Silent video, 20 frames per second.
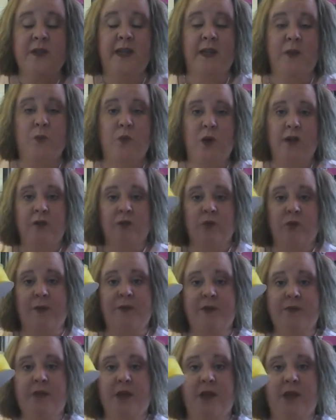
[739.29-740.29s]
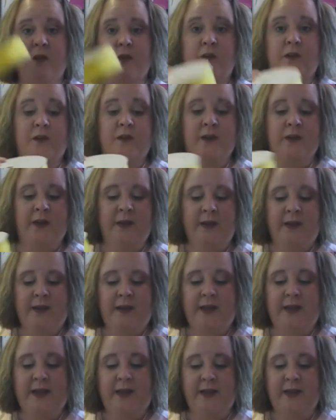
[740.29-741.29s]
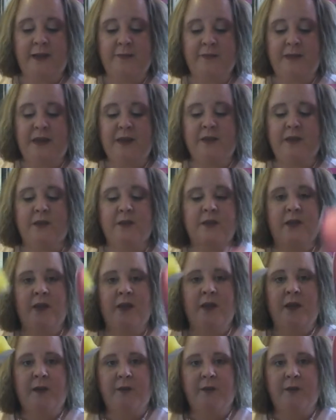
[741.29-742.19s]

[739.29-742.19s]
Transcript: and what ribbon color and I can make those.